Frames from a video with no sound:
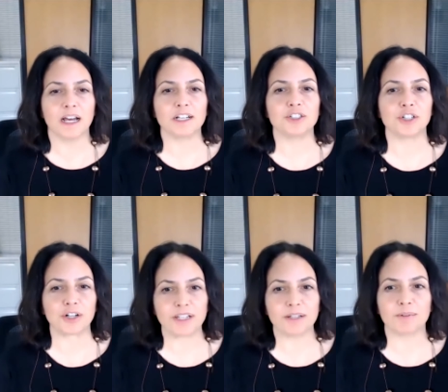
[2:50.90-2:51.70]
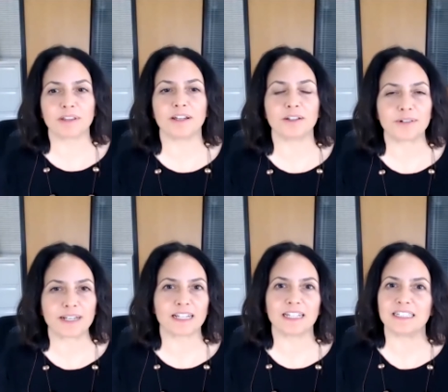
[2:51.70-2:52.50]
A Journey with Hillary
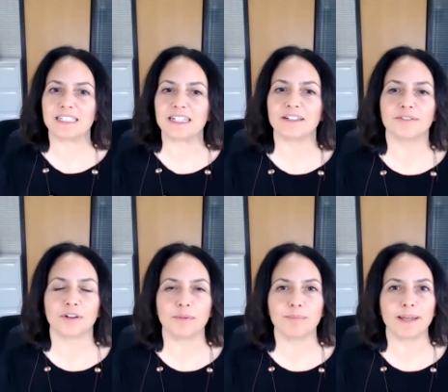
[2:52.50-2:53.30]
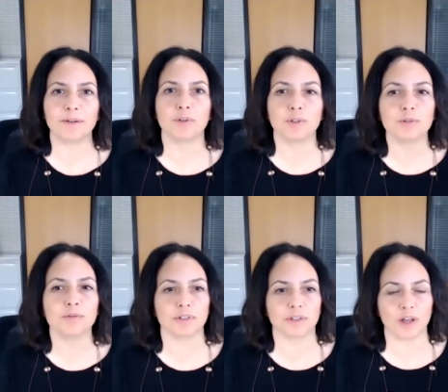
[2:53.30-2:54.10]
Clinton from
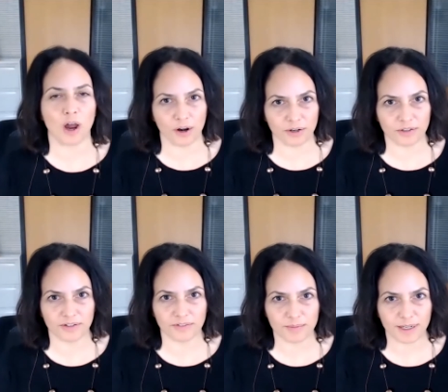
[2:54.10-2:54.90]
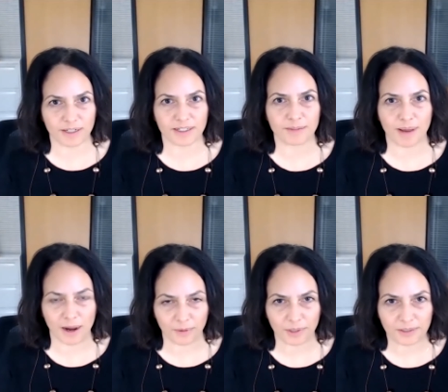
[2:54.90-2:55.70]
Beirut to the Heart of American
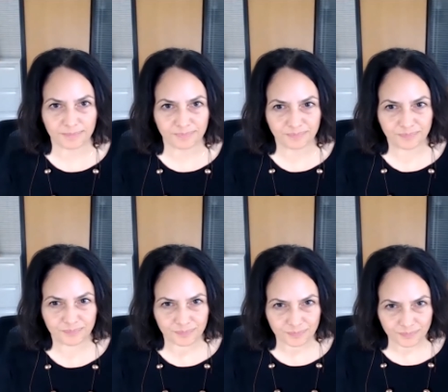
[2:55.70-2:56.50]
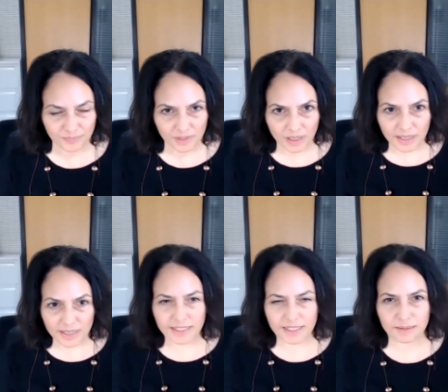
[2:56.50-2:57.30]
Power.
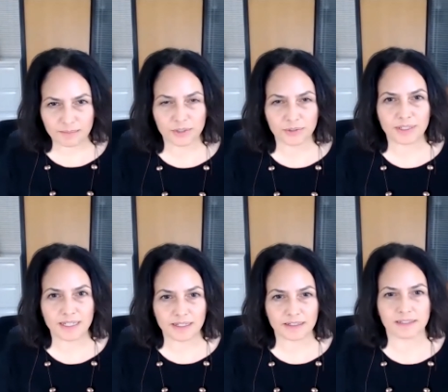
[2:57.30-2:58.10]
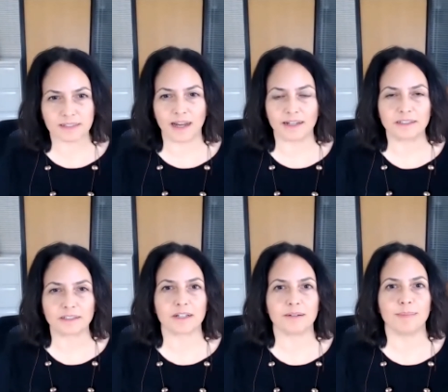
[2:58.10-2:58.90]
Kim's unique style
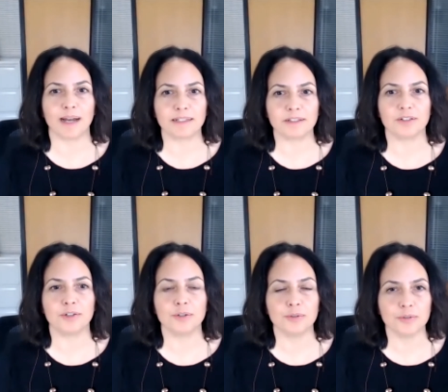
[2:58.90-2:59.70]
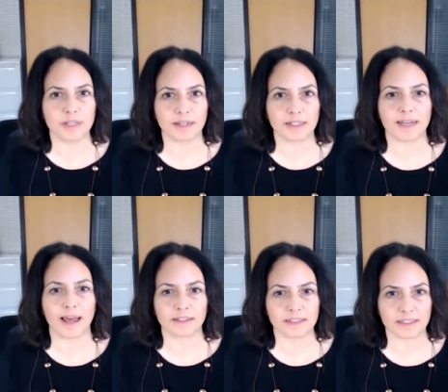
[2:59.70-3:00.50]
combines news and
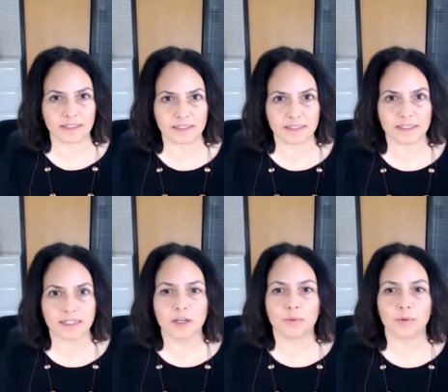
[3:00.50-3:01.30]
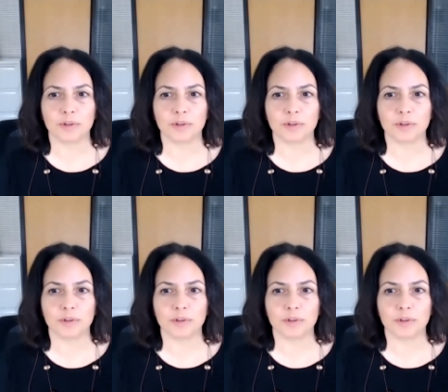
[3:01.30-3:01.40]
analysis with